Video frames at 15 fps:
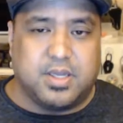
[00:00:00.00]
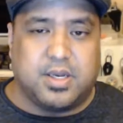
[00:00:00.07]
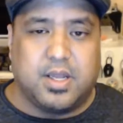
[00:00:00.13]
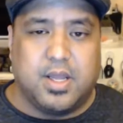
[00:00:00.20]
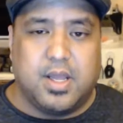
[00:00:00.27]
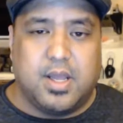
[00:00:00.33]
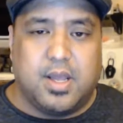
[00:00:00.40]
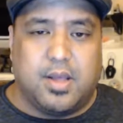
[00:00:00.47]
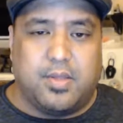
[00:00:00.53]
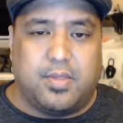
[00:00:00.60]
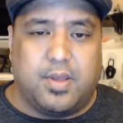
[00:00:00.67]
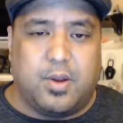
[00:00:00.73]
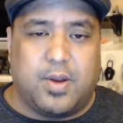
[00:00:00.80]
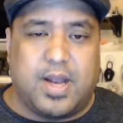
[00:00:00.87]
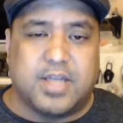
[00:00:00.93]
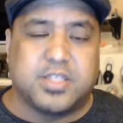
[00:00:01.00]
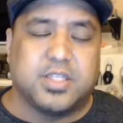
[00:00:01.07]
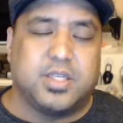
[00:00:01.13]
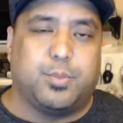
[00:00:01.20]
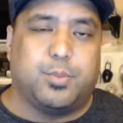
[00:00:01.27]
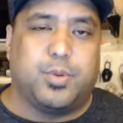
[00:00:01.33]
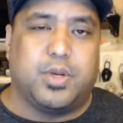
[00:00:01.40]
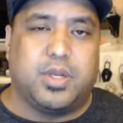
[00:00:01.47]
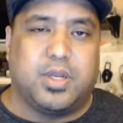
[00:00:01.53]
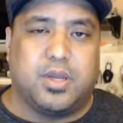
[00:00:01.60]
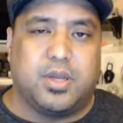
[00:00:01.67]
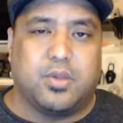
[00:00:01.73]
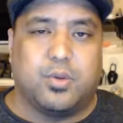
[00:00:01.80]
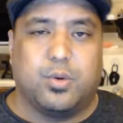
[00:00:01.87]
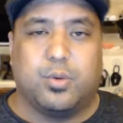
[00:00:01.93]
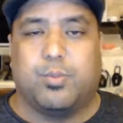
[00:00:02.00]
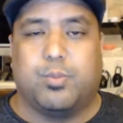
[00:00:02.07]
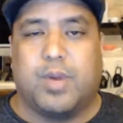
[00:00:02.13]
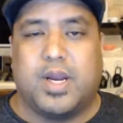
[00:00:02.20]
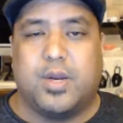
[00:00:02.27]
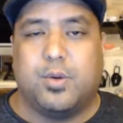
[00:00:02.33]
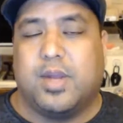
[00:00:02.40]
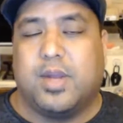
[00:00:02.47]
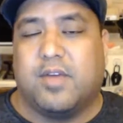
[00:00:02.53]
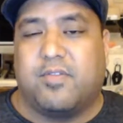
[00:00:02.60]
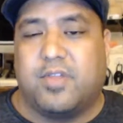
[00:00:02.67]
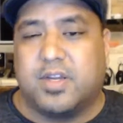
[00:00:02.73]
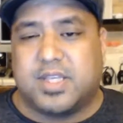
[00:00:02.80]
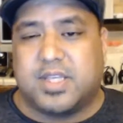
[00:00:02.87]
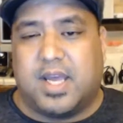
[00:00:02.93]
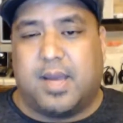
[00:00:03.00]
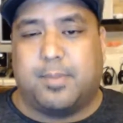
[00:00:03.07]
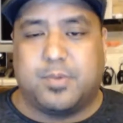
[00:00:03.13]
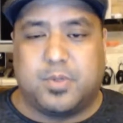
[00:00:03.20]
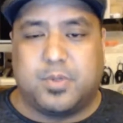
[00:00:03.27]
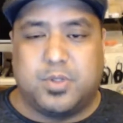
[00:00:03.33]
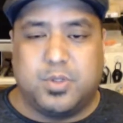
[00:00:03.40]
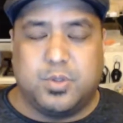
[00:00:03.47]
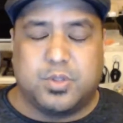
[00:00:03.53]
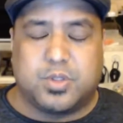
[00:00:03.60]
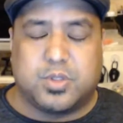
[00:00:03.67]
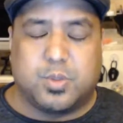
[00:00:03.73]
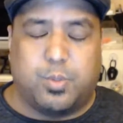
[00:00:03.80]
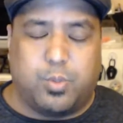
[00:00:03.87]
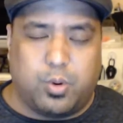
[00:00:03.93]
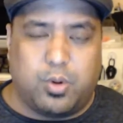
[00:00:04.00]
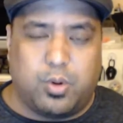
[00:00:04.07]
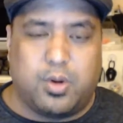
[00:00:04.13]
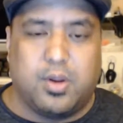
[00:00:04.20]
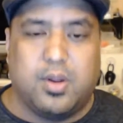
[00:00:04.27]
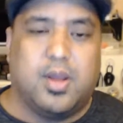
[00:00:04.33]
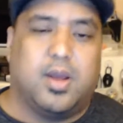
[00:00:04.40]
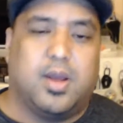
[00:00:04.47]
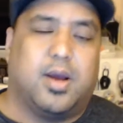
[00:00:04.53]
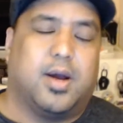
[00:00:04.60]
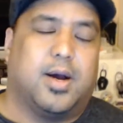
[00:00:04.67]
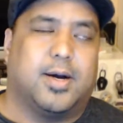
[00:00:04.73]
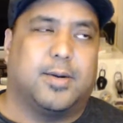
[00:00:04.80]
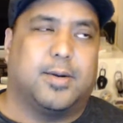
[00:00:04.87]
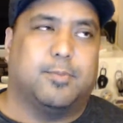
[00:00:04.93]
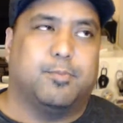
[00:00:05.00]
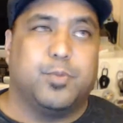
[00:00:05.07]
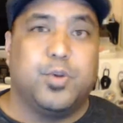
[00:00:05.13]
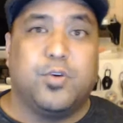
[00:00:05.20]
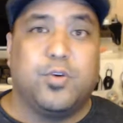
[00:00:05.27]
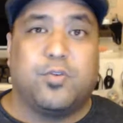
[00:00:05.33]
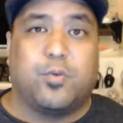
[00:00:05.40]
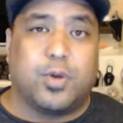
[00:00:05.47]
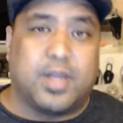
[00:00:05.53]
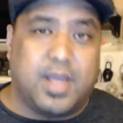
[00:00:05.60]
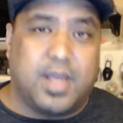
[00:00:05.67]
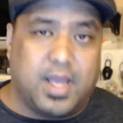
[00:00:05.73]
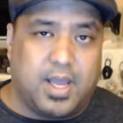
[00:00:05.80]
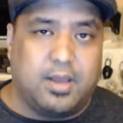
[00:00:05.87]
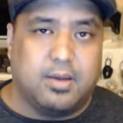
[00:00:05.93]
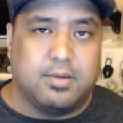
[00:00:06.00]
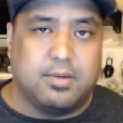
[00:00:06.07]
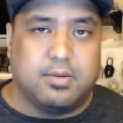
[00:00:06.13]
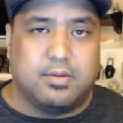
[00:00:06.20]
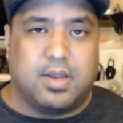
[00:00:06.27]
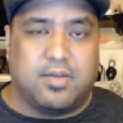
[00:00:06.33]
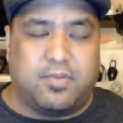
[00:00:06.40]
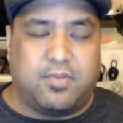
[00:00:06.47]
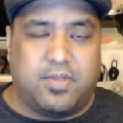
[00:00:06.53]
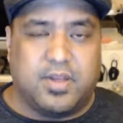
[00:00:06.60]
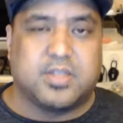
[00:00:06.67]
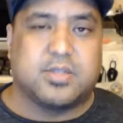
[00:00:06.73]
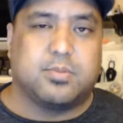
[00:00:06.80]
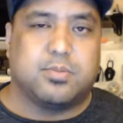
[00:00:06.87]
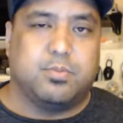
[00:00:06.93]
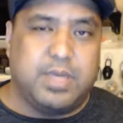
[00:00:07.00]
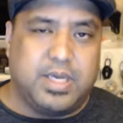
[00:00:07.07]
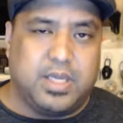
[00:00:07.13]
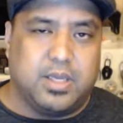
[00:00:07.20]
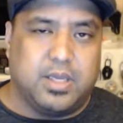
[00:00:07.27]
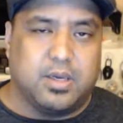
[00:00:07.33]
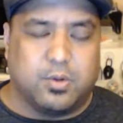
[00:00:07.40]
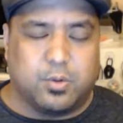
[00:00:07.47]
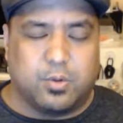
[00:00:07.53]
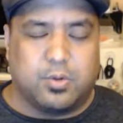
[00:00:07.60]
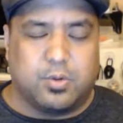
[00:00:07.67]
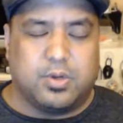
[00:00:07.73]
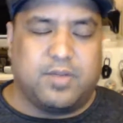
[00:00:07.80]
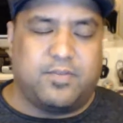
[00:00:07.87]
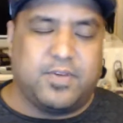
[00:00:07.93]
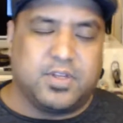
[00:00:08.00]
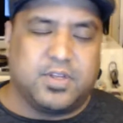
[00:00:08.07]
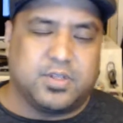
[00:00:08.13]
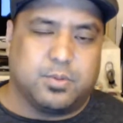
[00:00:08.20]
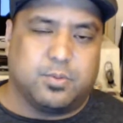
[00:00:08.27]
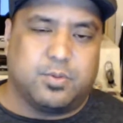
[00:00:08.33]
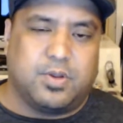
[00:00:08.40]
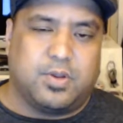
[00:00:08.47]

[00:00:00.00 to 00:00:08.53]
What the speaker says: that they're actually putting together a brand new Netflix app to support new 4K Netflix media or Netflix